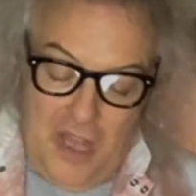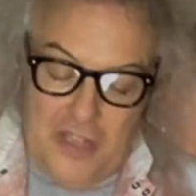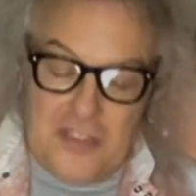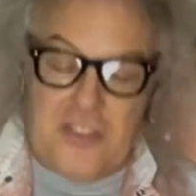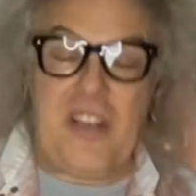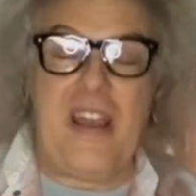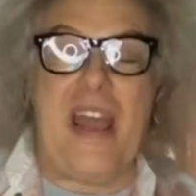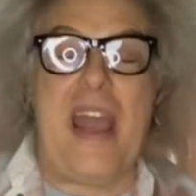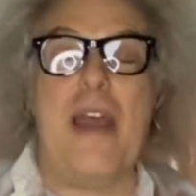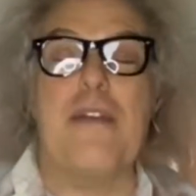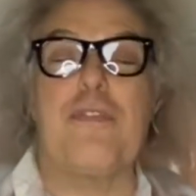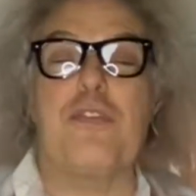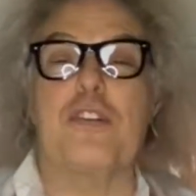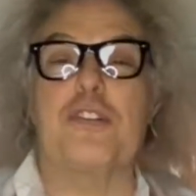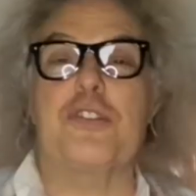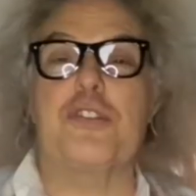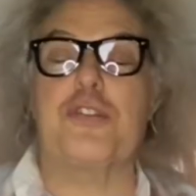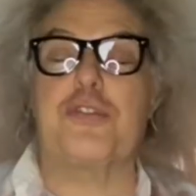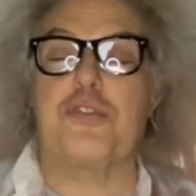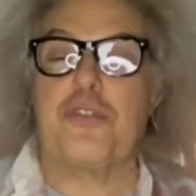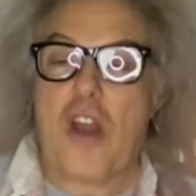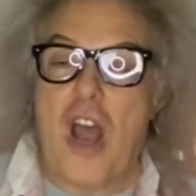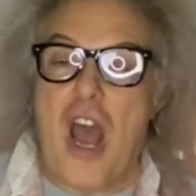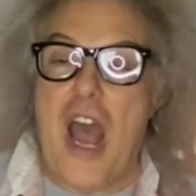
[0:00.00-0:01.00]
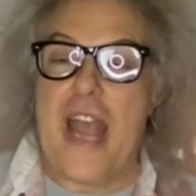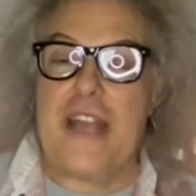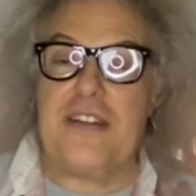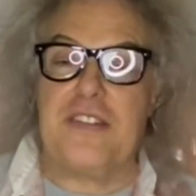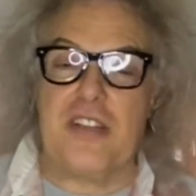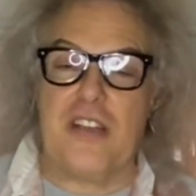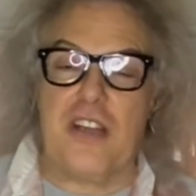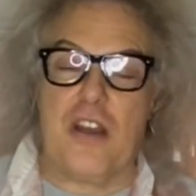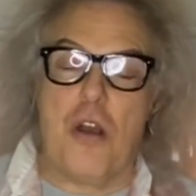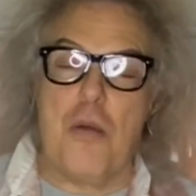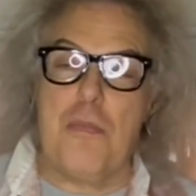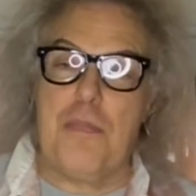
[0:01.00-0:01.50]
to ever try to
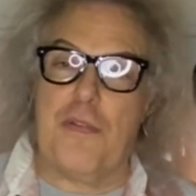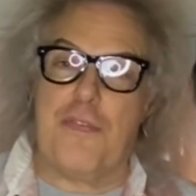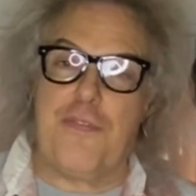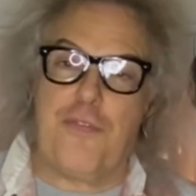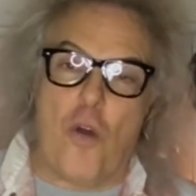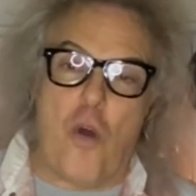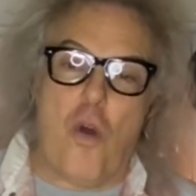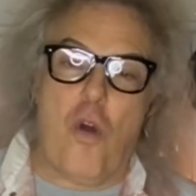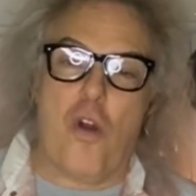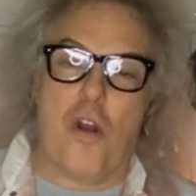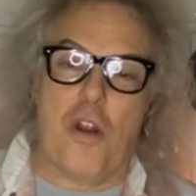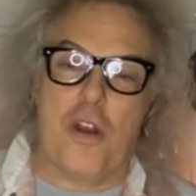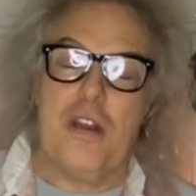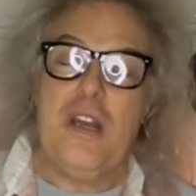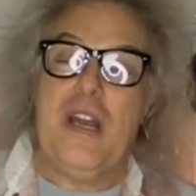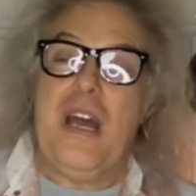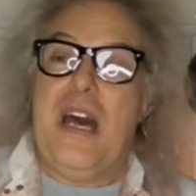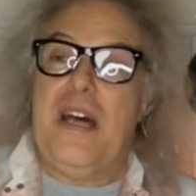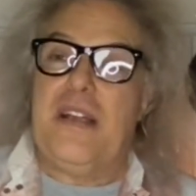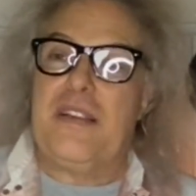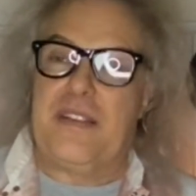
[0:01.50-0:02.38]
go before,